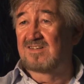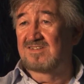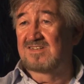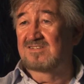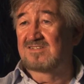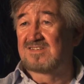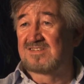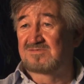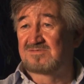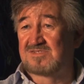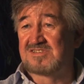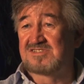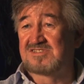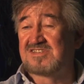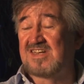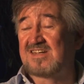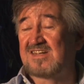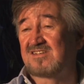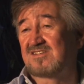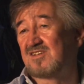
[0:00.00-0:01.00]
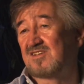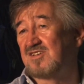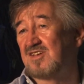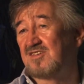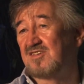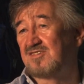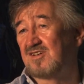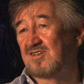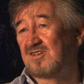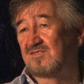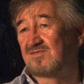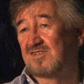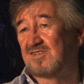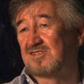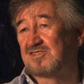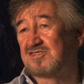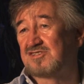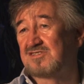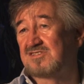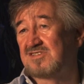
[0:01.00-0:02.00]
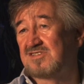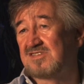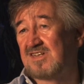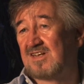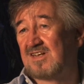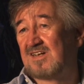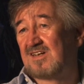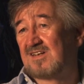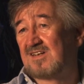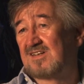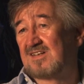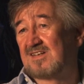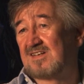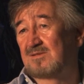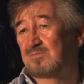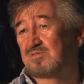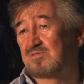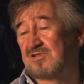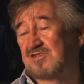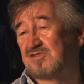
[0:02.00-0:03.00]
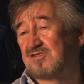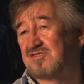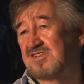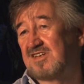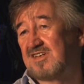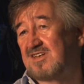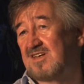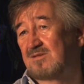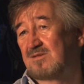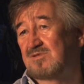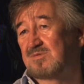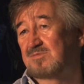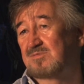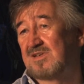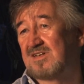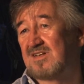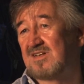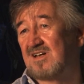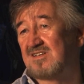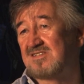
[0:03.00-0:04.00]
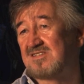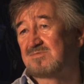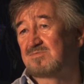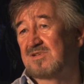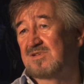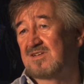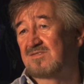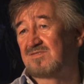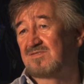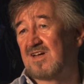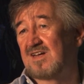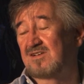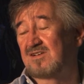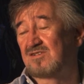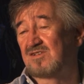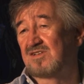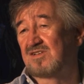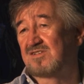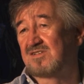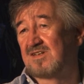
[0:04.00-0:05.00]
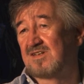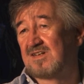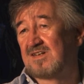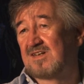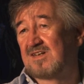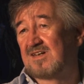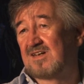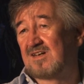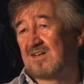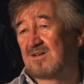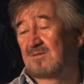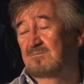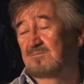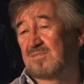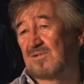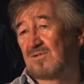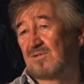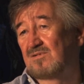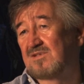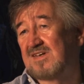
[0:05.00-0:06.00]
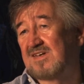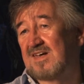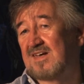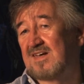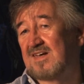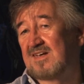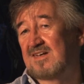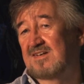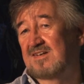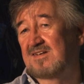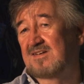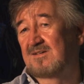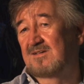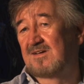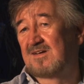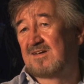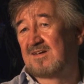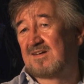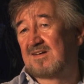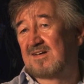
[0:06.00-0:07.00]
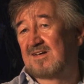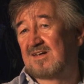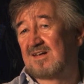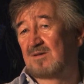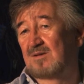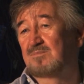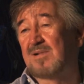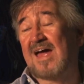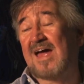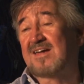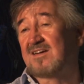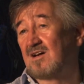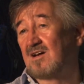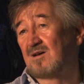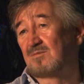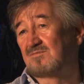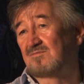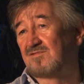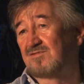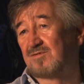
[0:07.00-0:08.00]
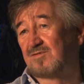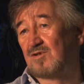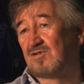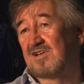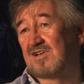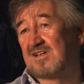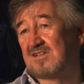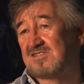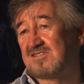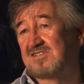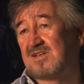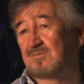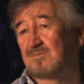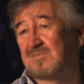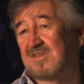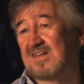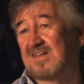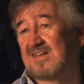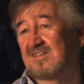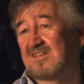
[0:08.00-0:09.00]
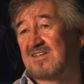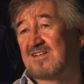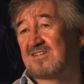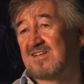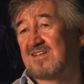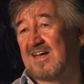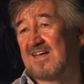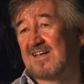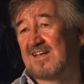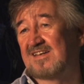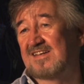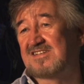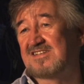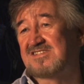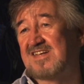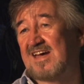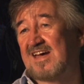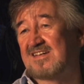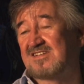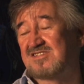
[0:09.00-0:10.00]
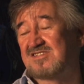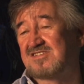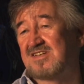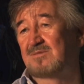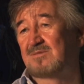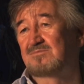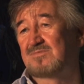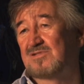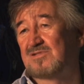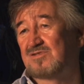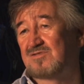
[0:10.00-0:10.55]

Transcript: other, the, the second and the third versions, the producer came to me and asked me if I could uh, build a a backup for it, something that at least had some